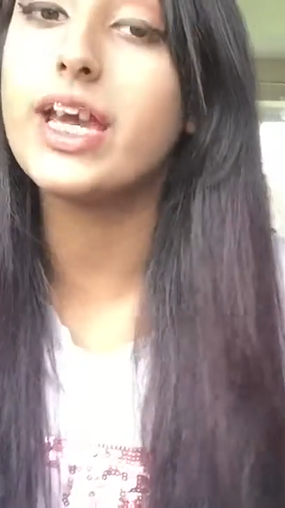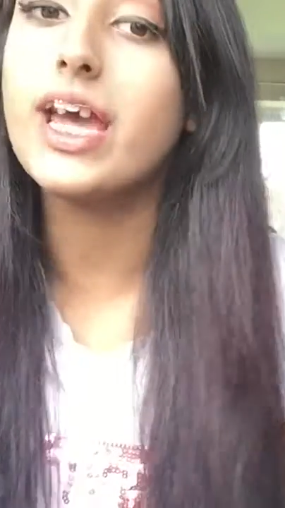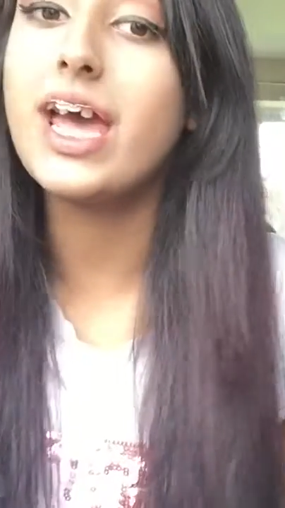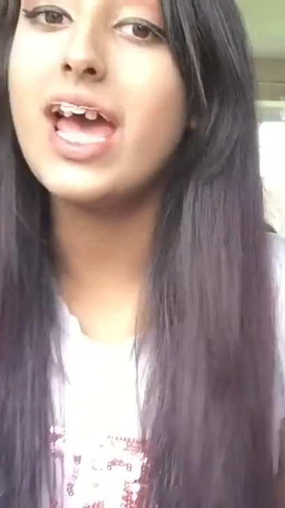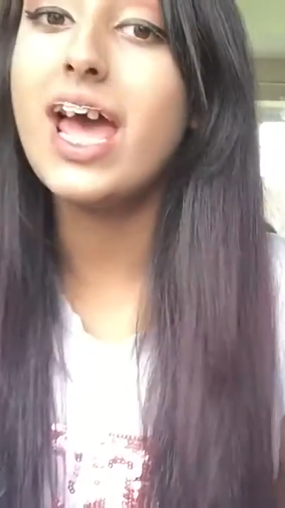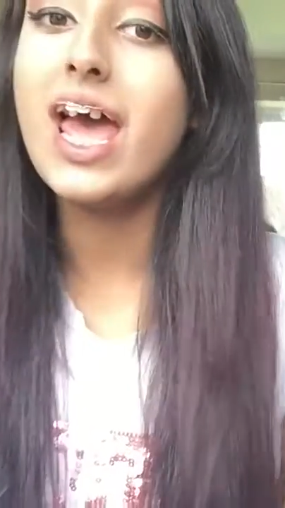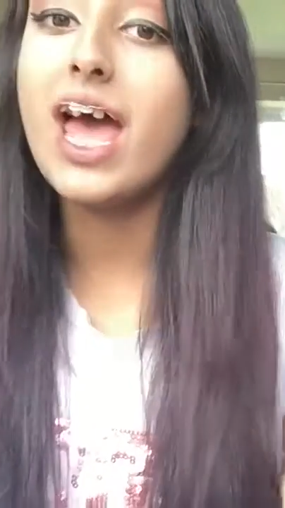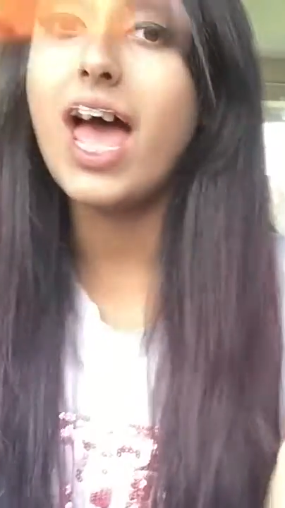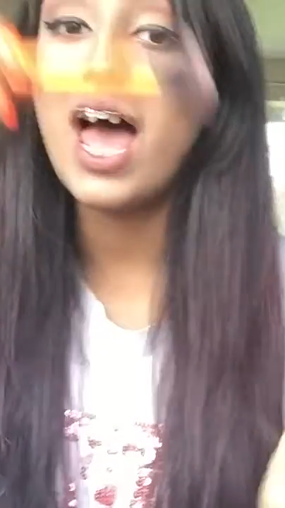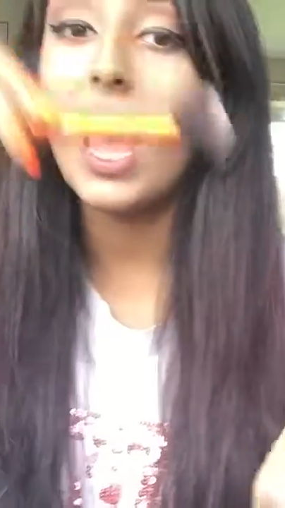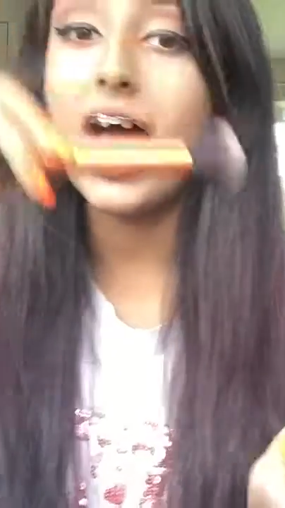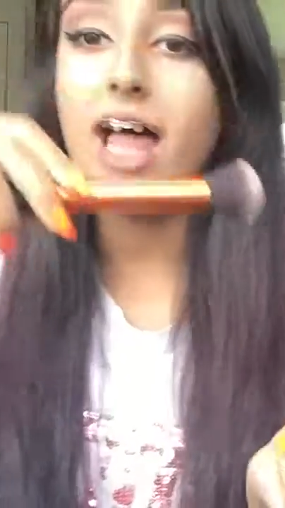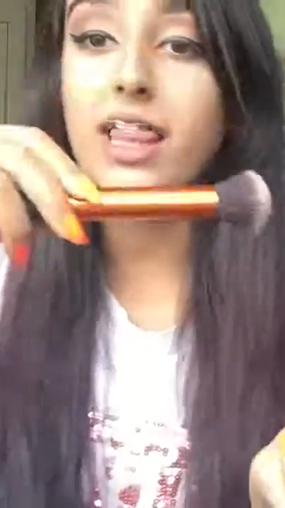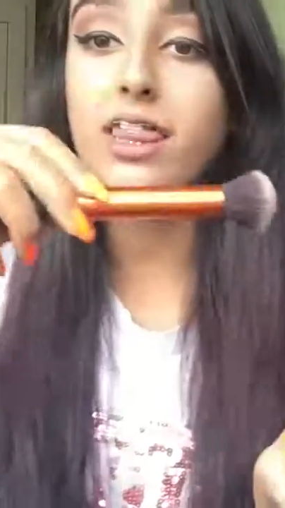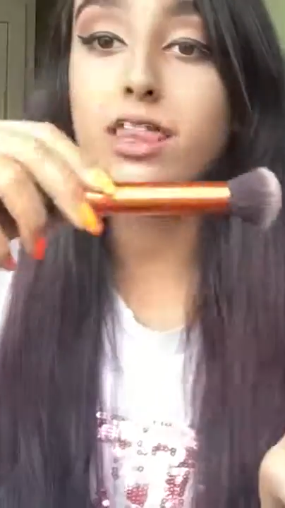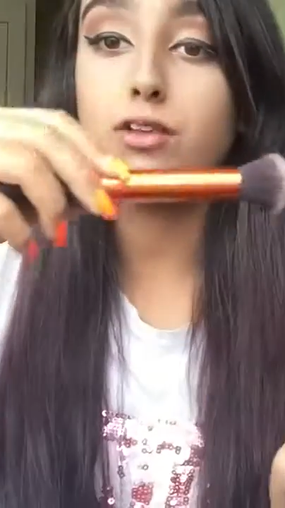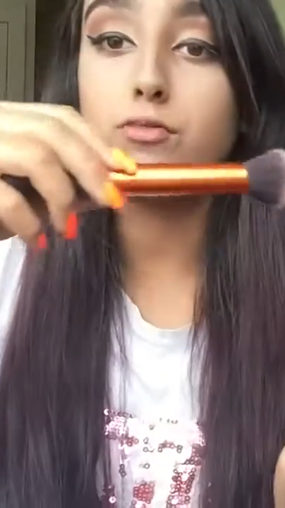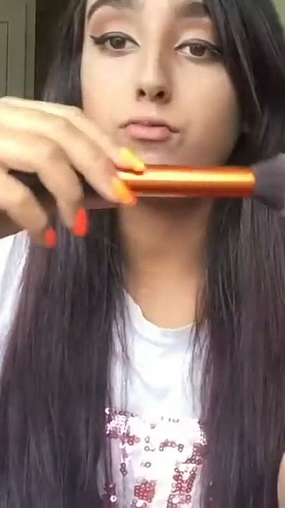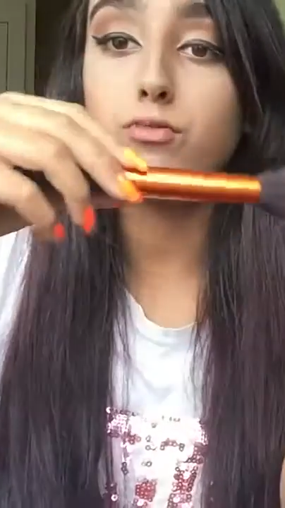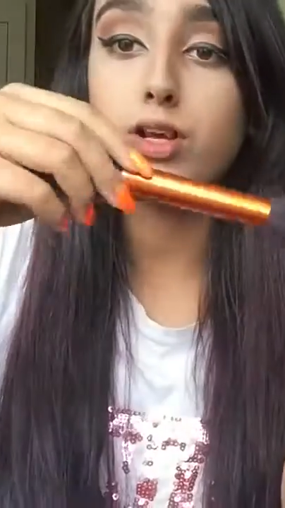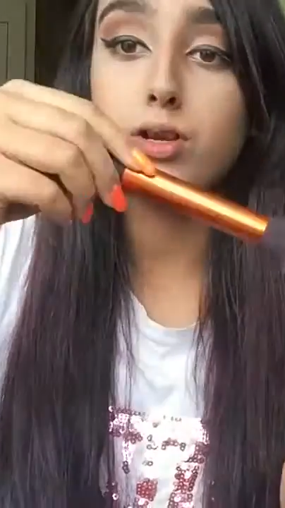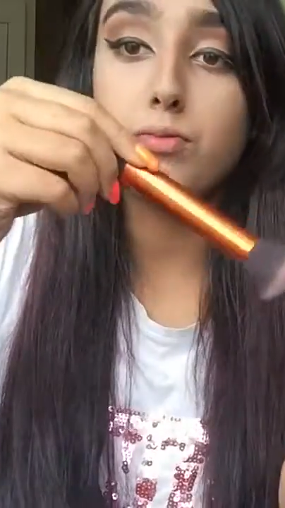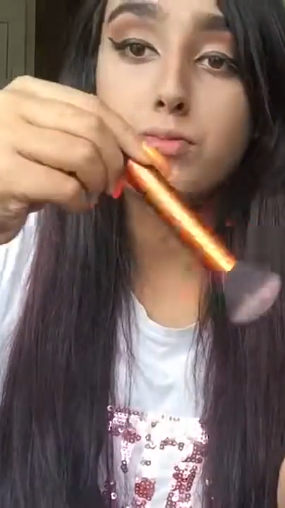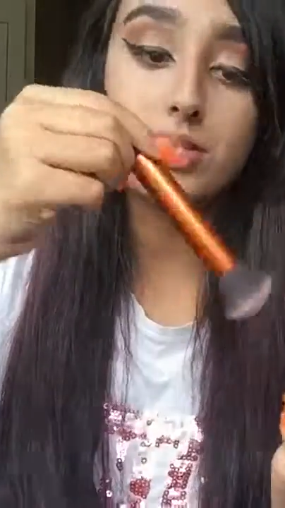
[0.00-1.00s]
And then
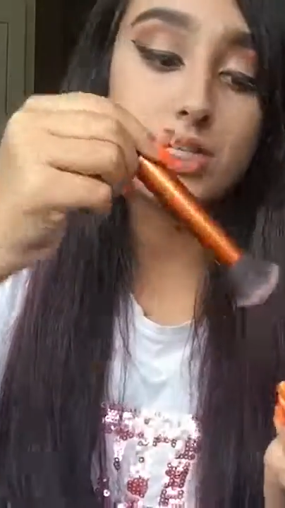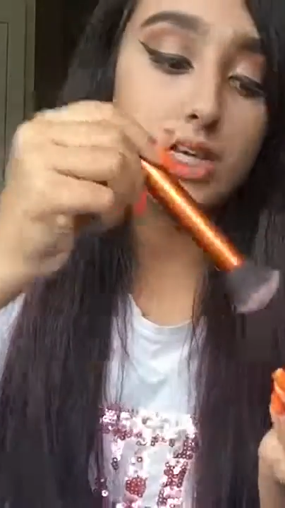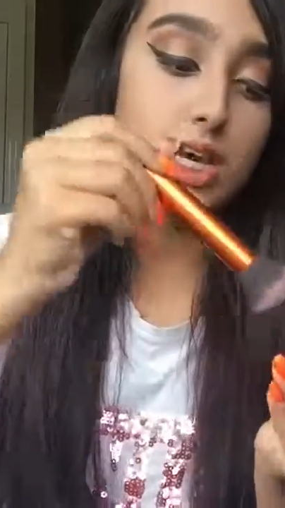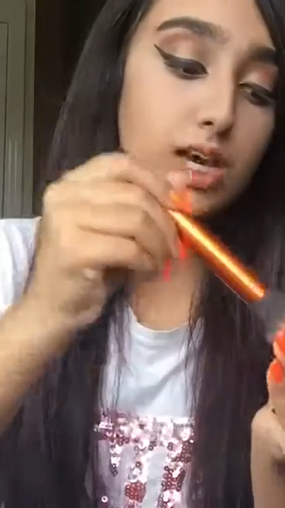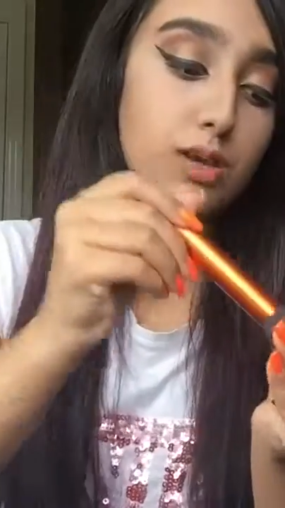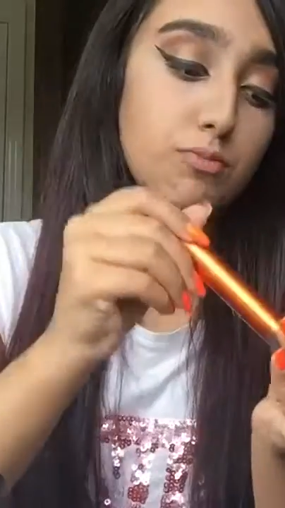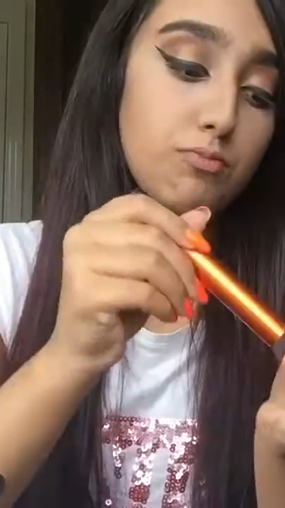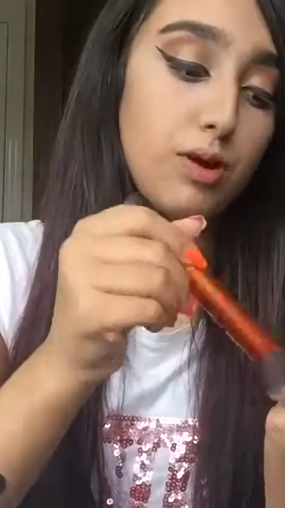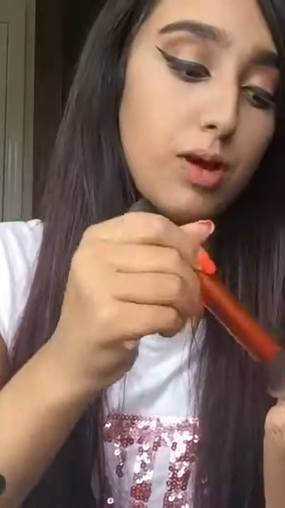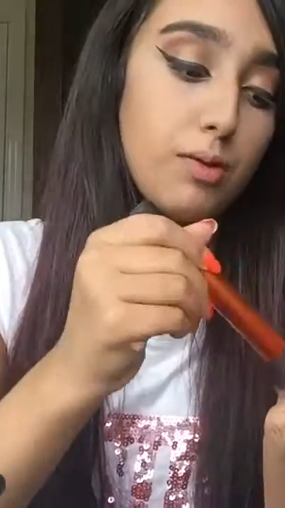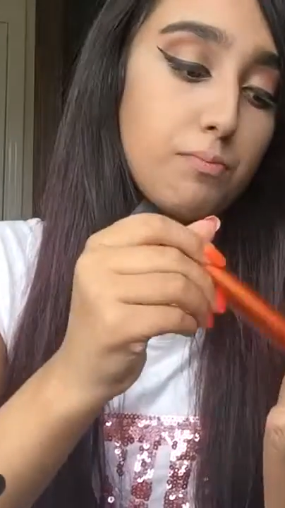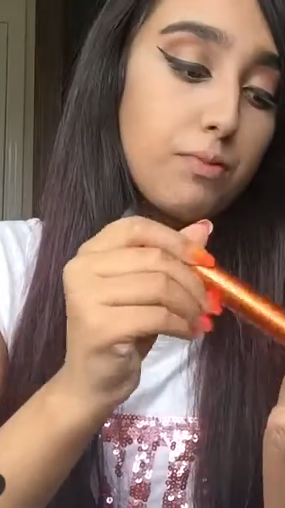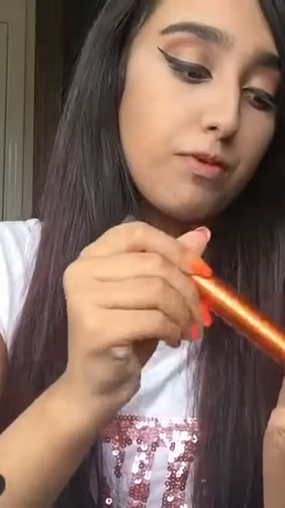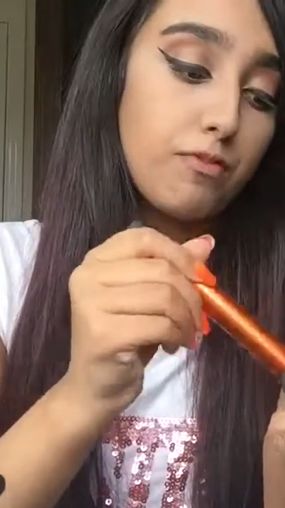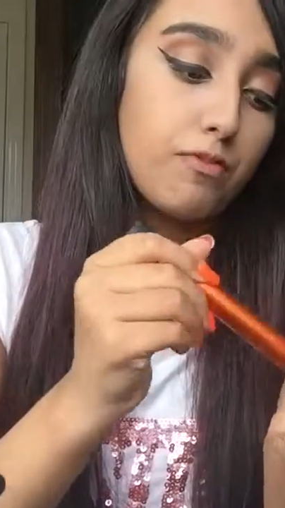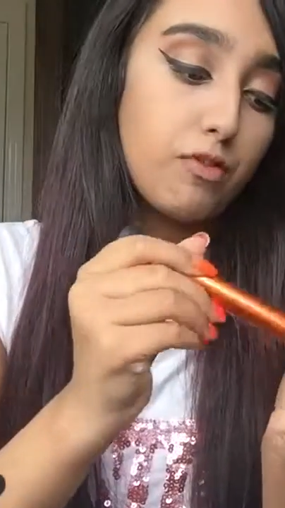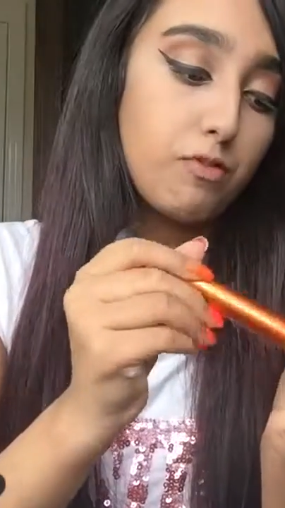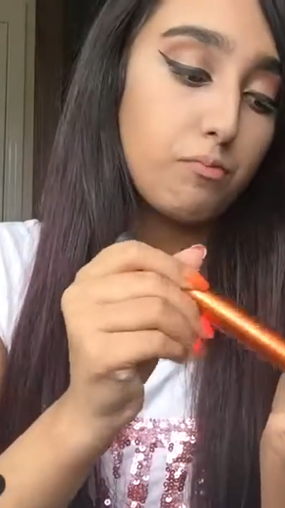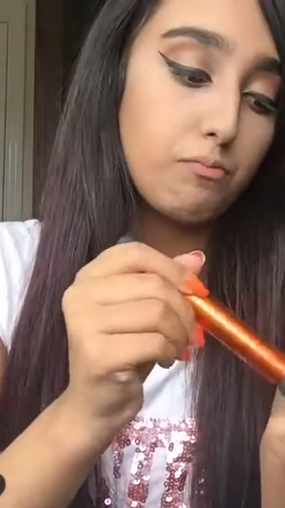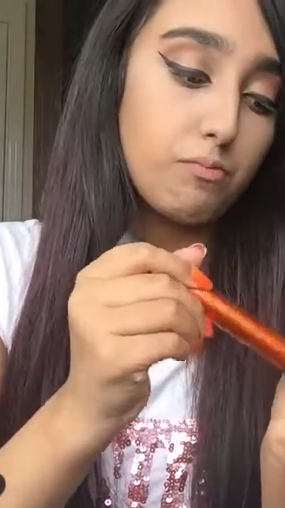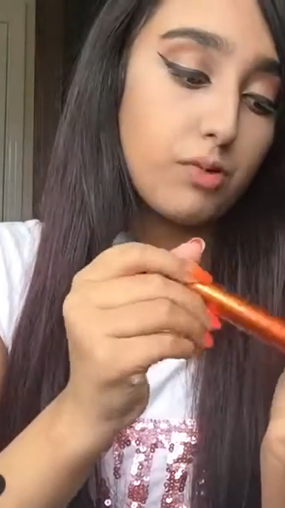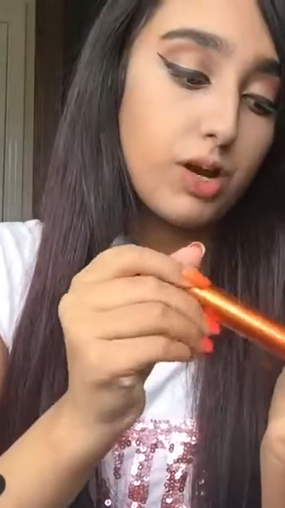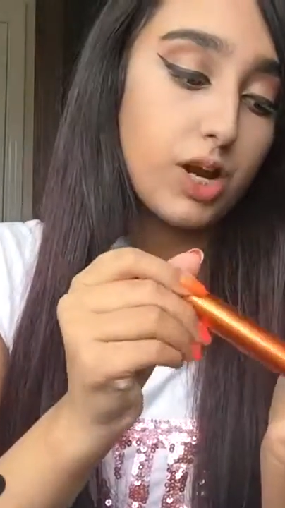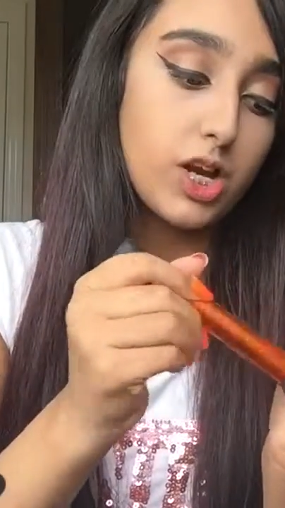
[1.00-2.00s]
I'm going to be taking my
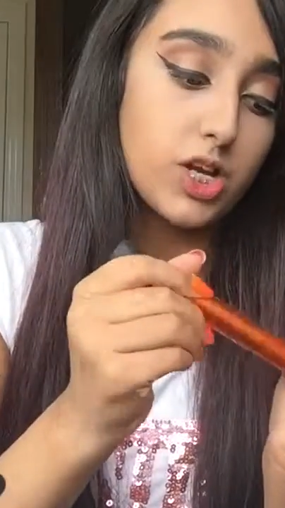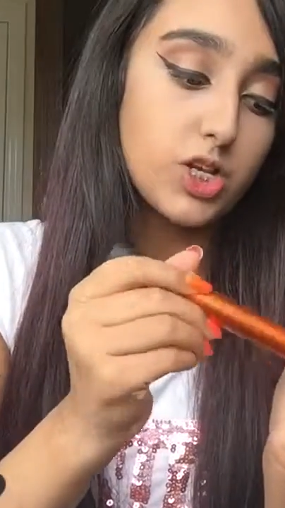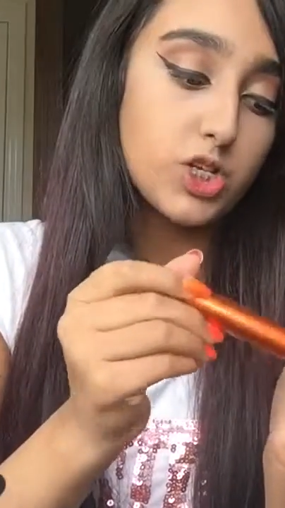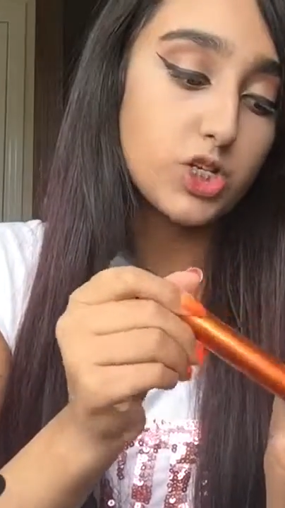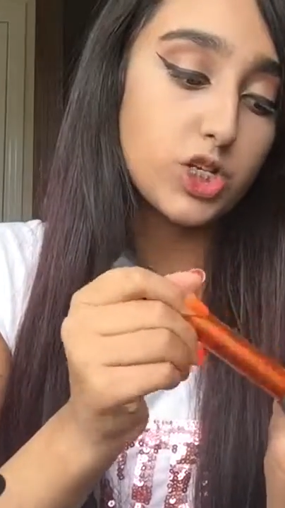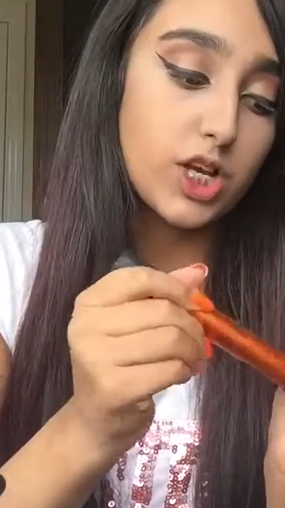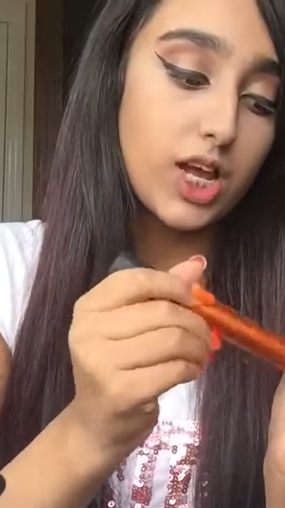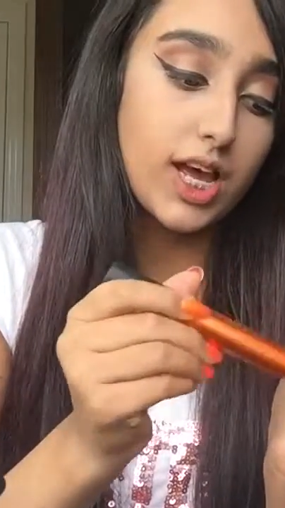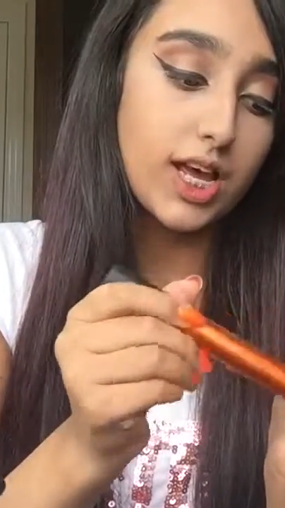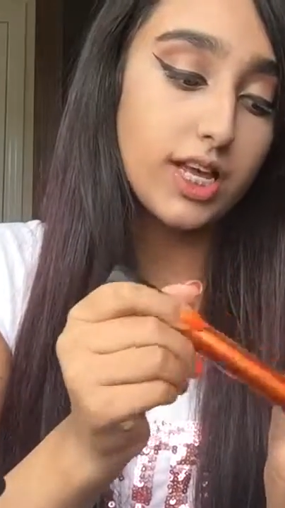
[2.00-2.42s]
buffing brush,